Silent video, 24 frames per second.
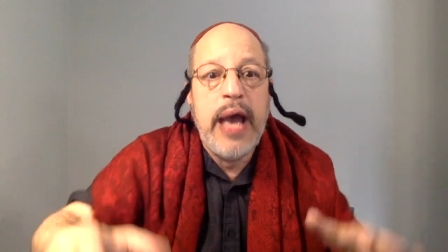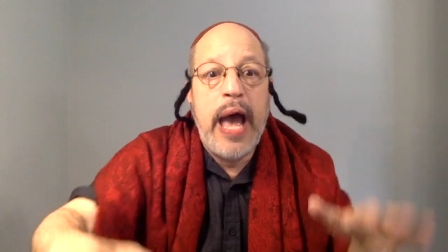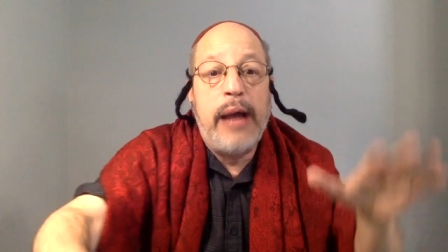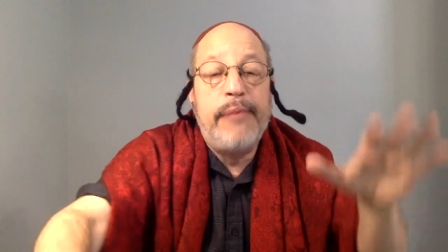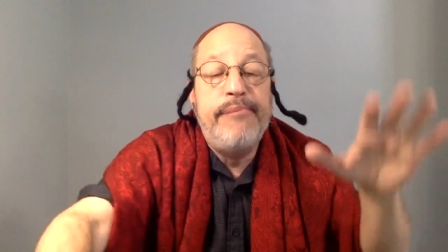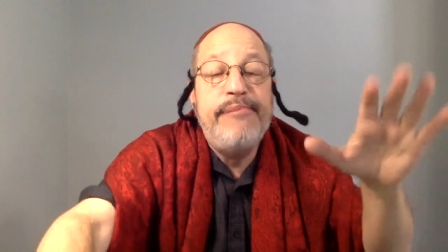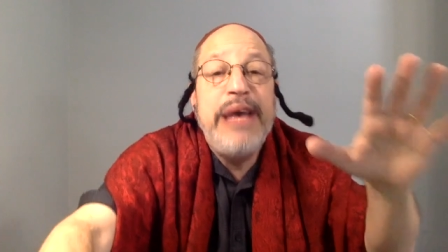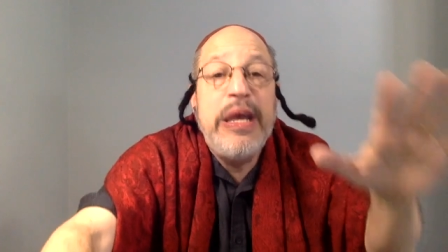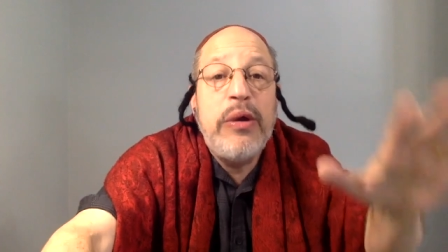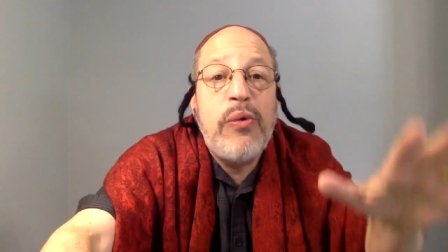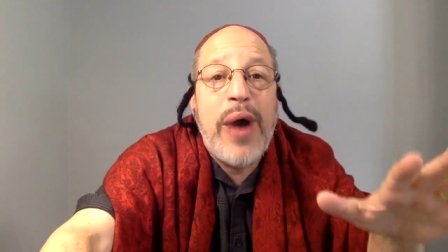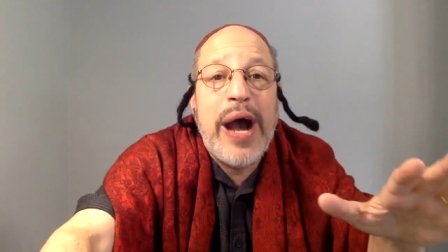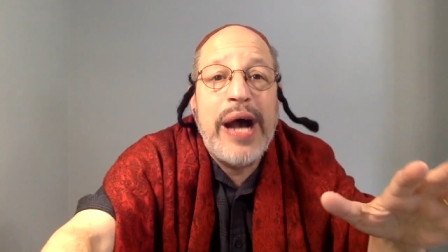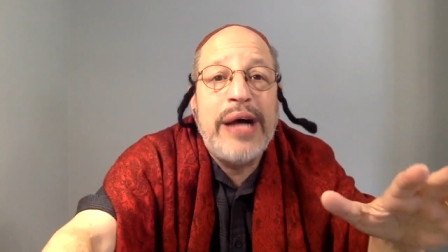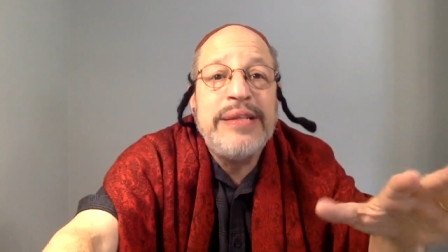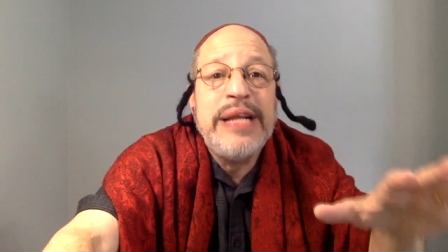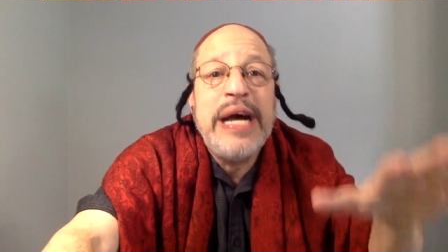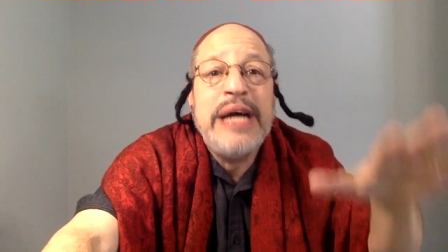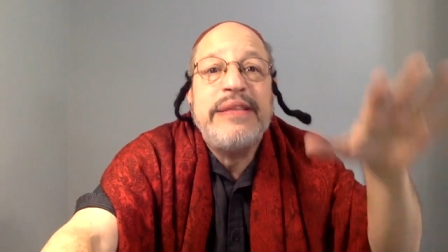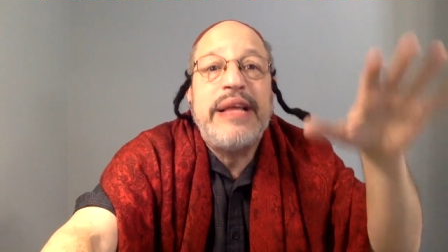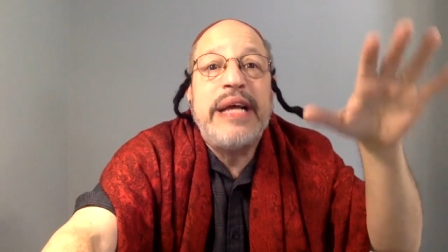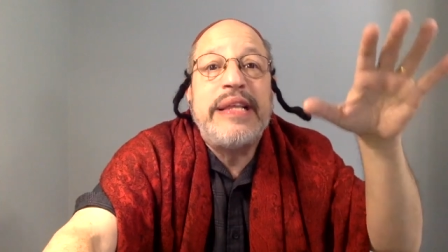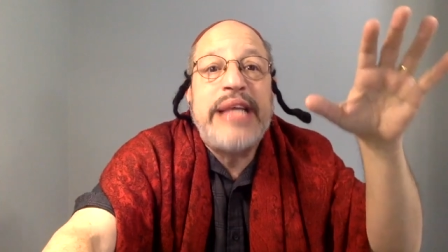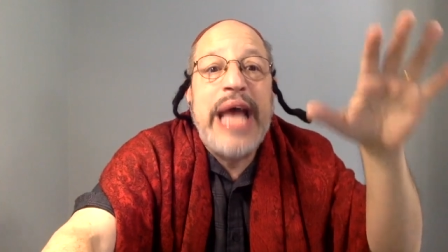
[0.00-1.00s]
And meanwhile,
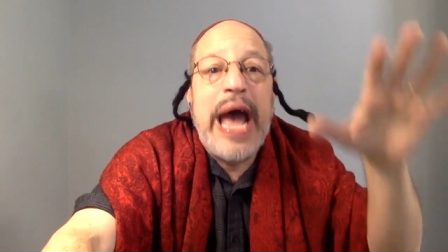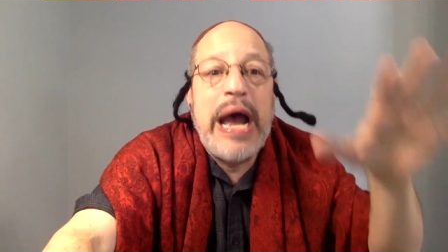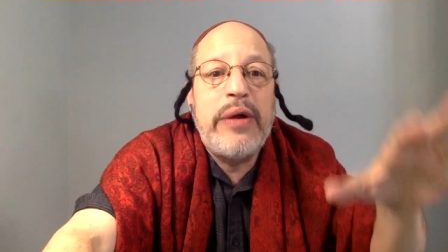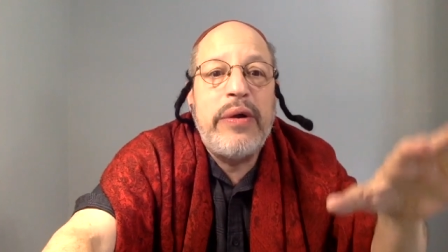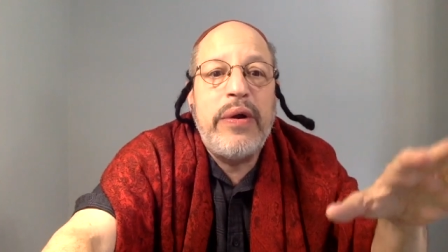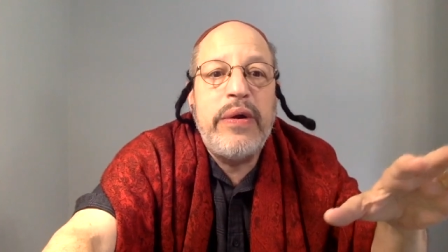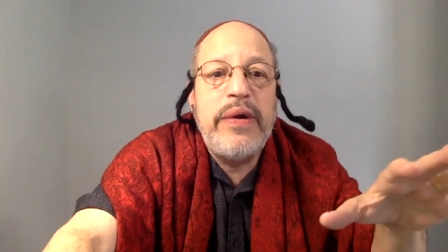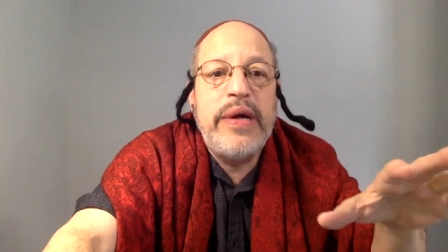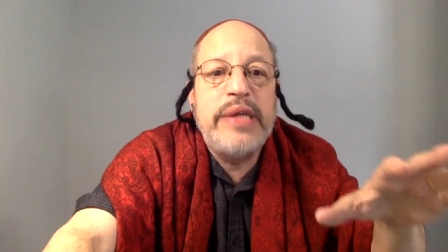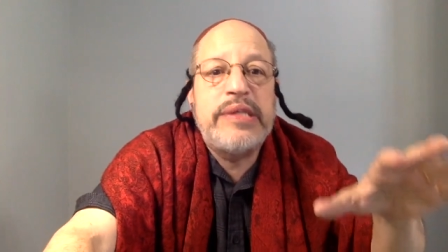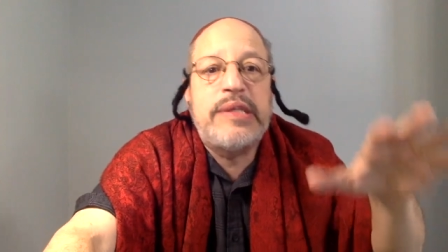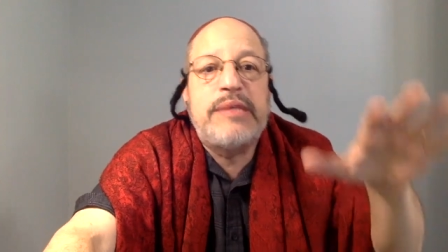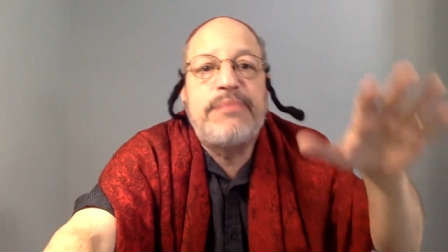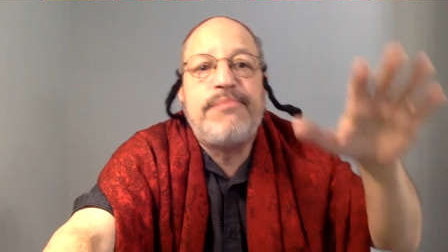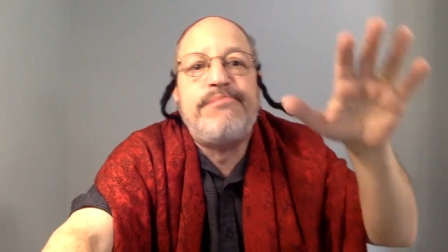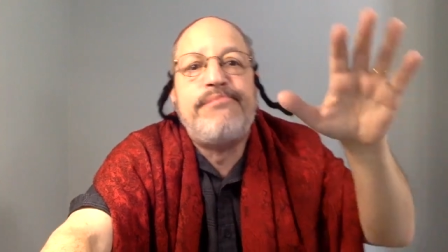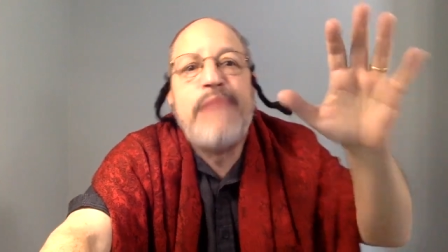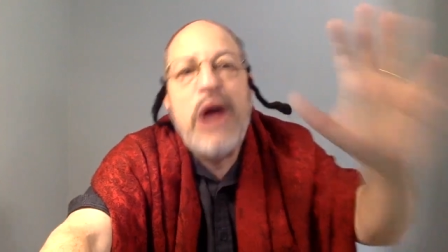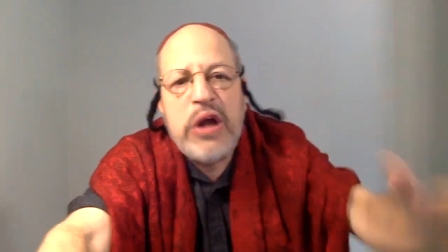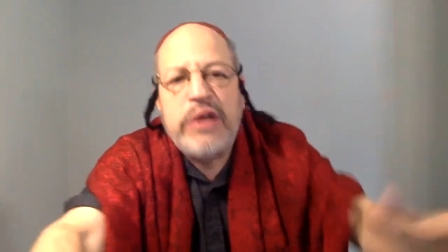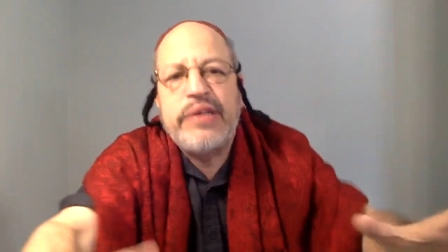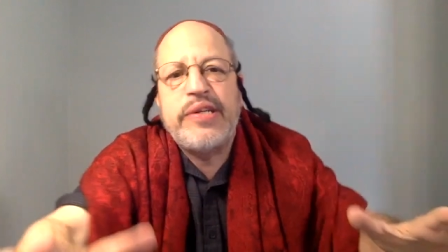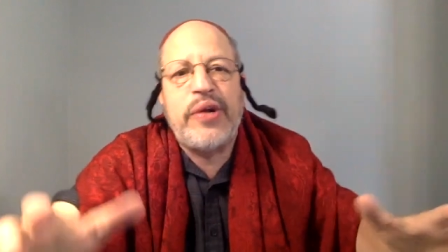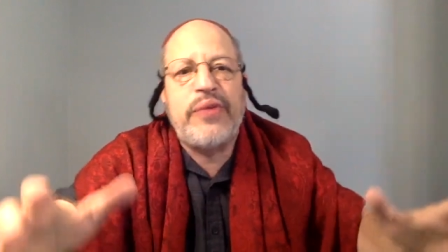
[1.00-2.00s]
the terrorists
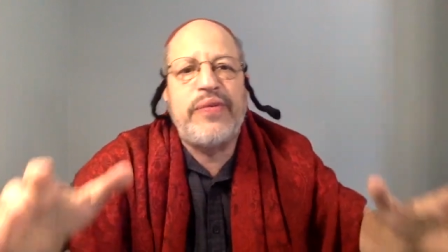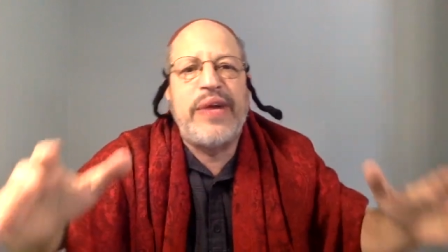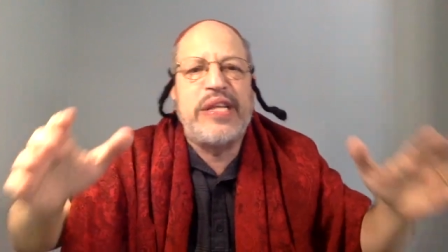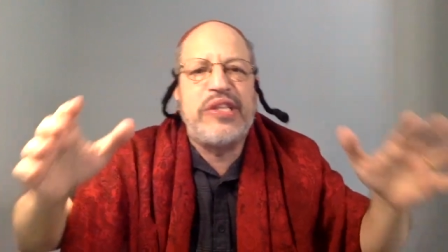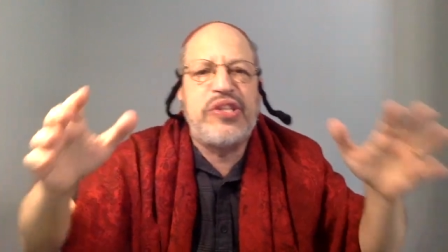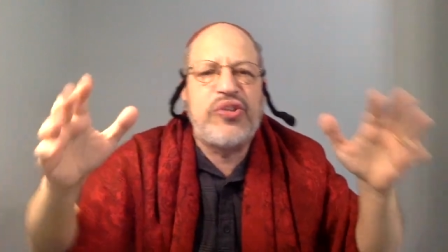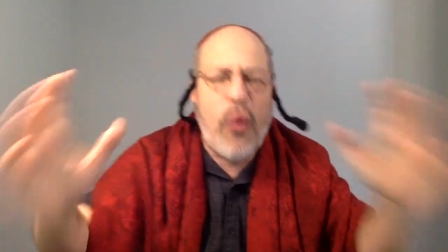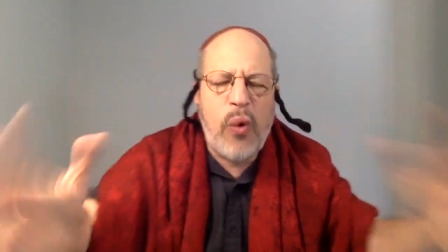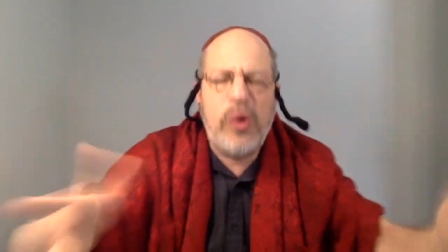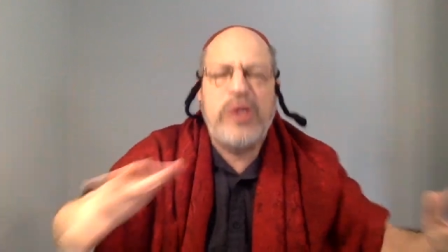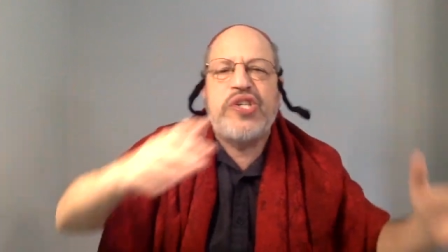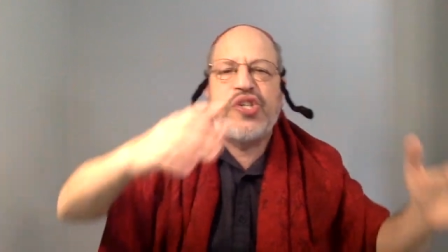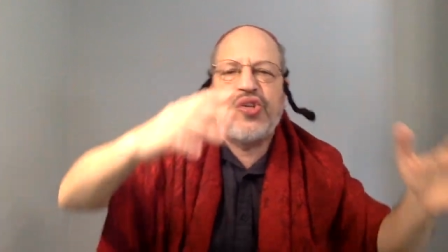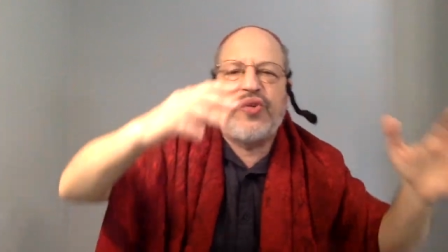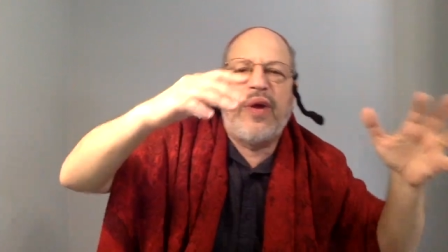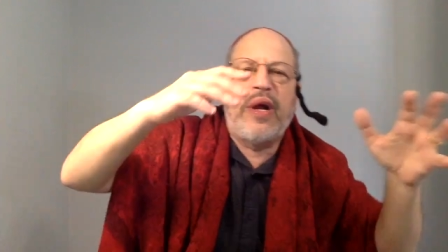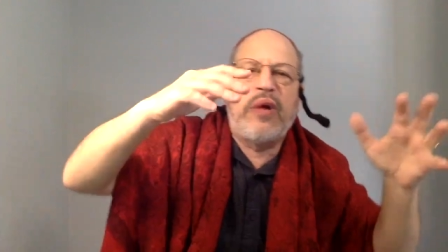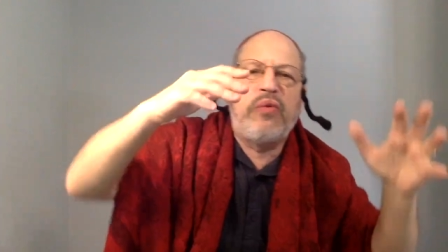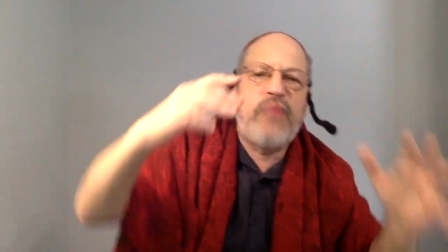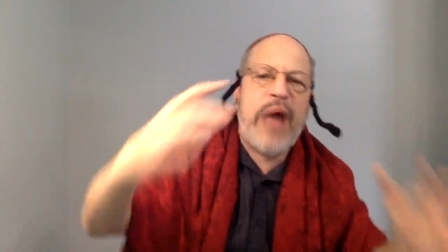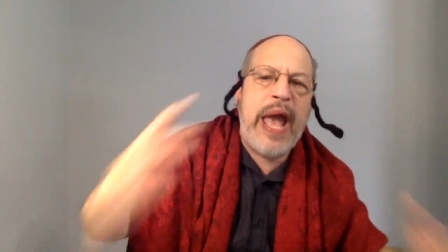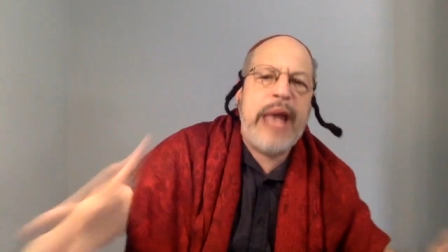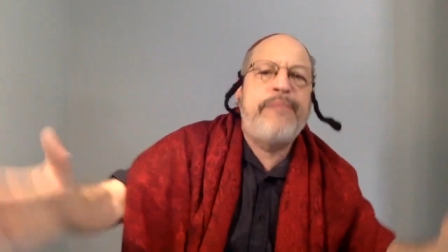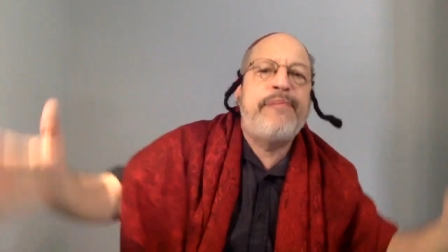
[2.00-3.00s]
murder and torture
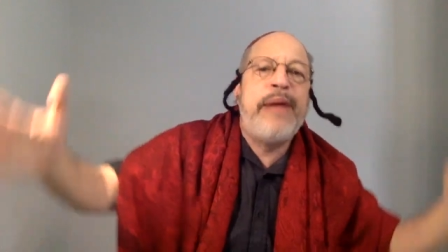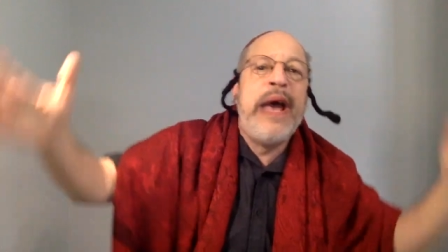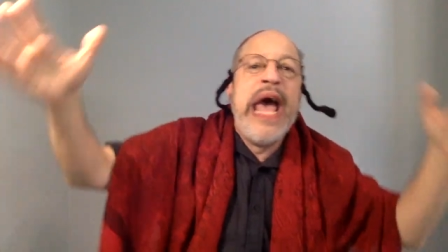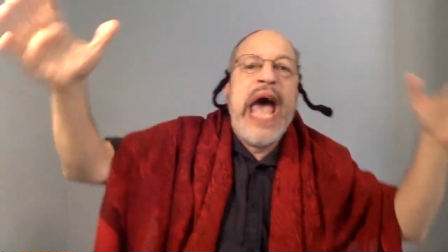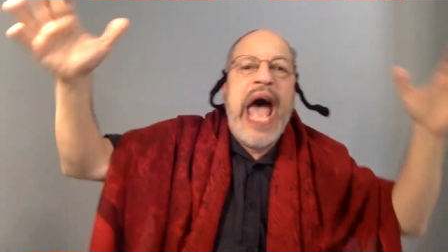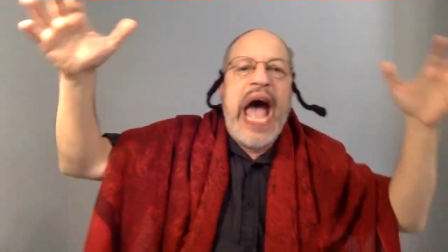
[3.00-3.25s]
and rape